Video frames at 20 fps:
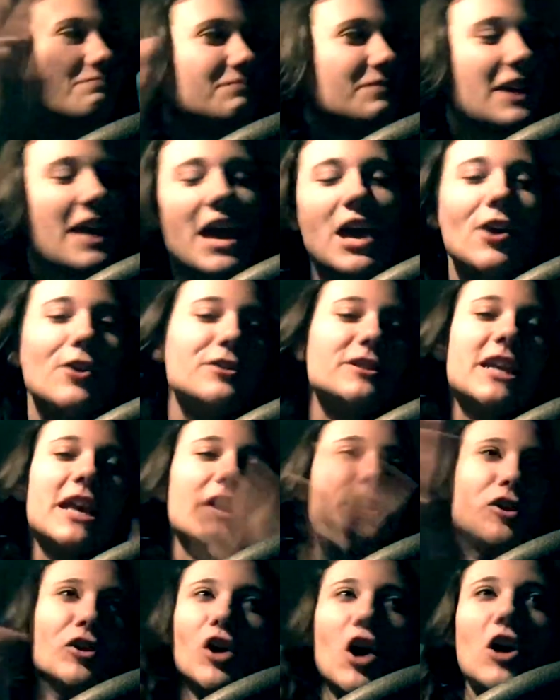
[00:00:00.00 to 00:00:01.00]

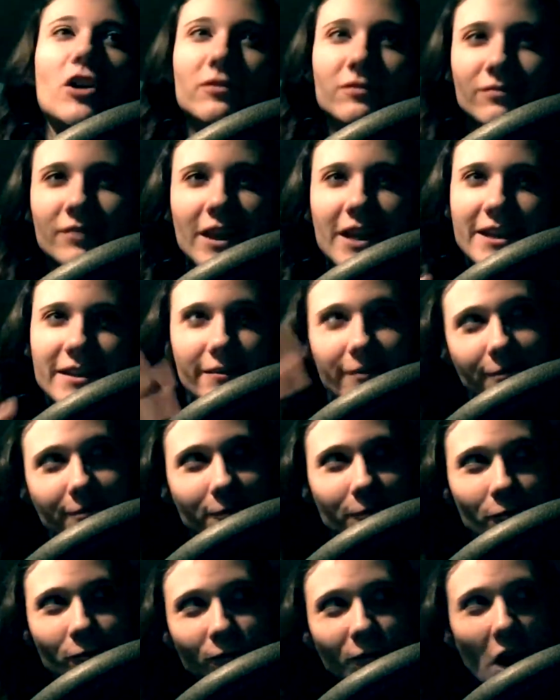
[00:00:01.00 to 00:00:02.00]
caretaker, like,
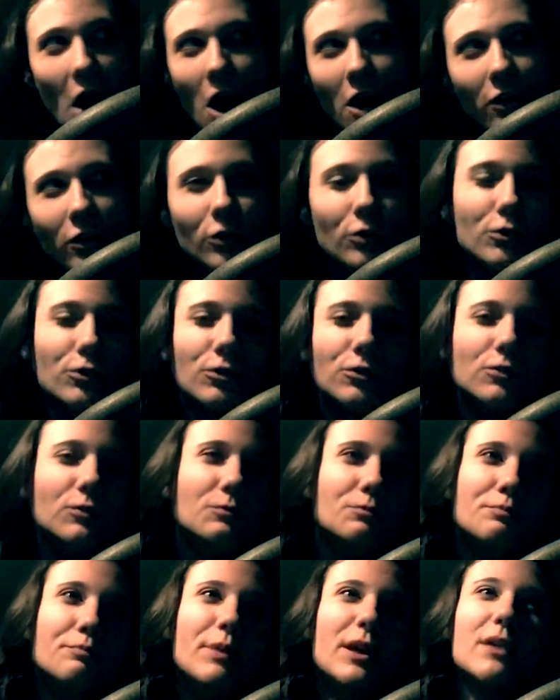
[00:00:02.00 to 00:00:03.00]

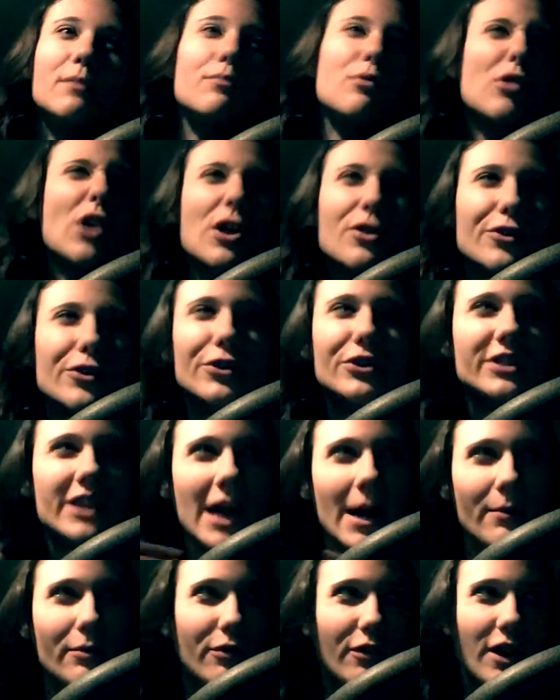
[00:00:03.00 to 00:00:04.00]
uncle, big brother
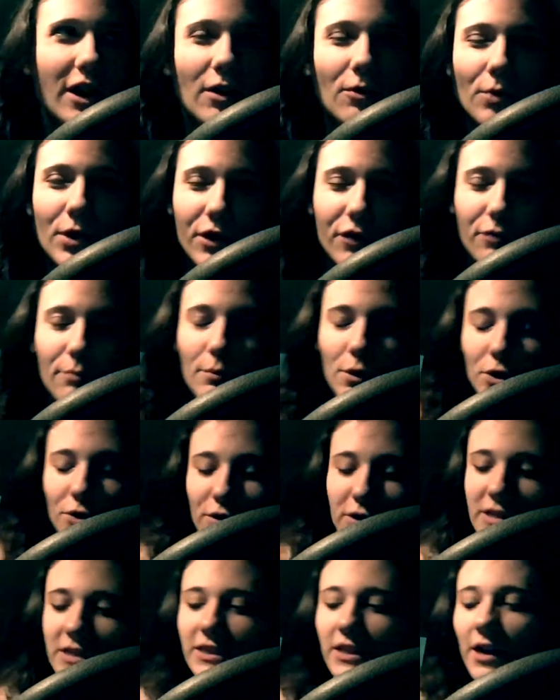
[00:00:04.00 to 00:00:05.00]
type thing with Mulder
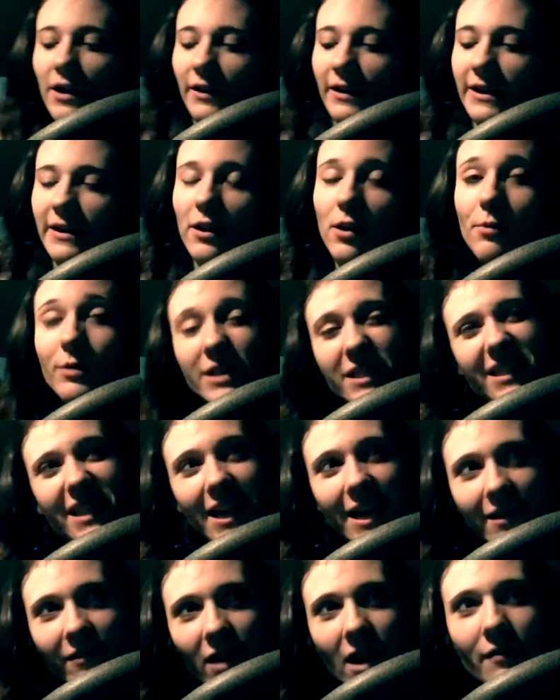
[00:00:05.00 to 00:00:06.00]
and Scully, and always
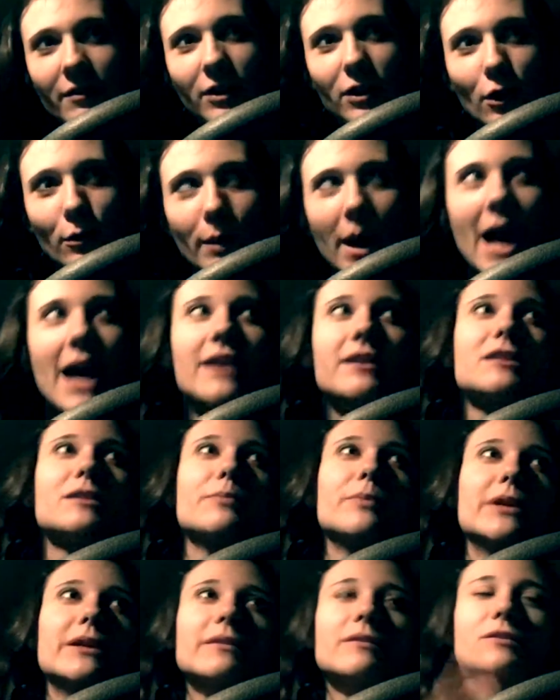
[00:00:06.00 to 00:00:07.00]
kind of having their backs,
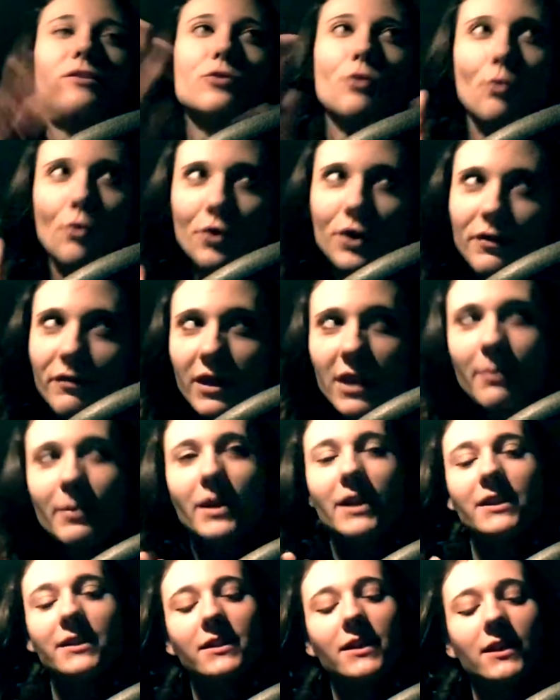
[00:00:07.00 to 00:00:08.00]
but sort of
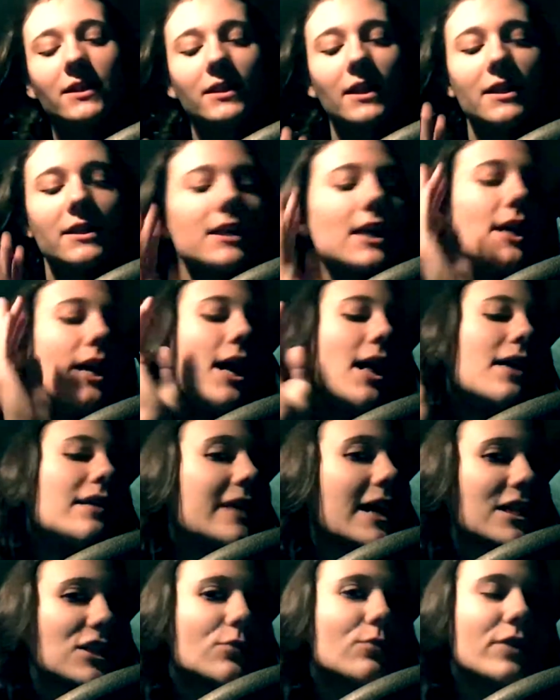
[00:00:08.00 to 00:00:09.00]
keeping his distance.
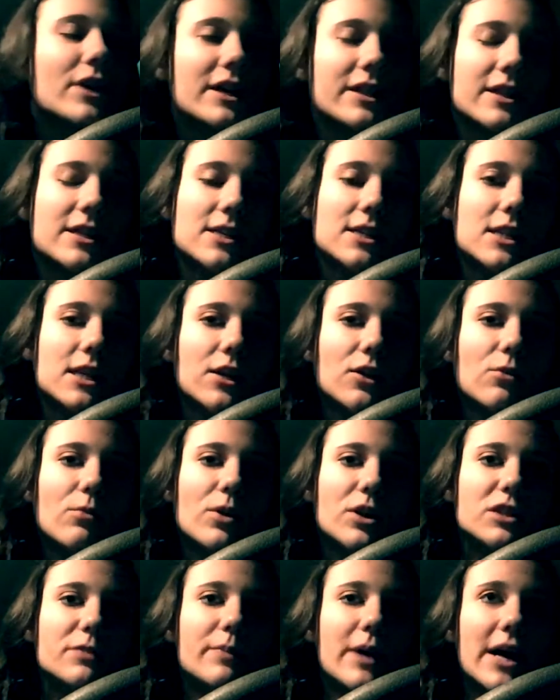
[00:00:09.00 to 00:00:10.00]
That's where I think Skinner
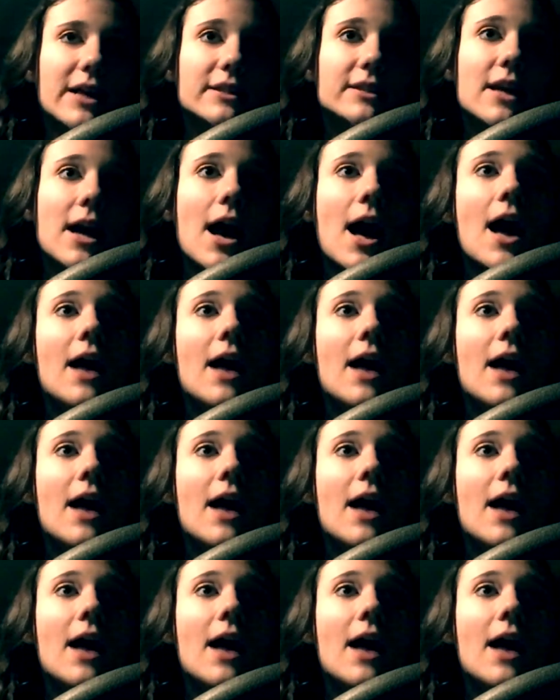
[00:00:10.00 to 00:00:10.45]
works best.